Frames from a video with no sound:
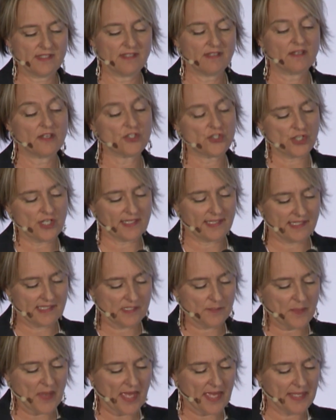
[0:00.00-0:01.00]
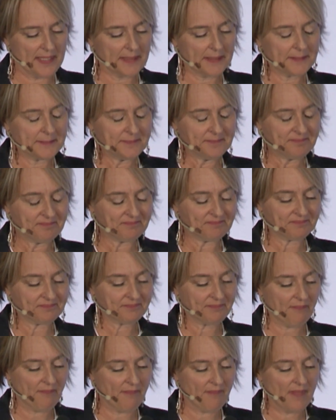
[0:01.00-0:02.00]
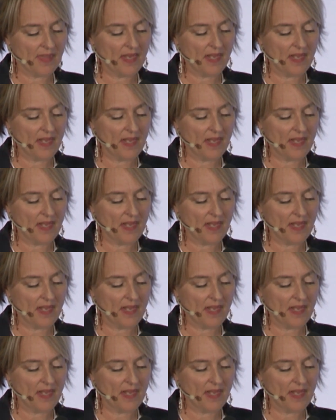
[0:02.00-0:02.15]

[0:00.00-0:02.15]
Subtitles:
It's also a brand for the future, I hope.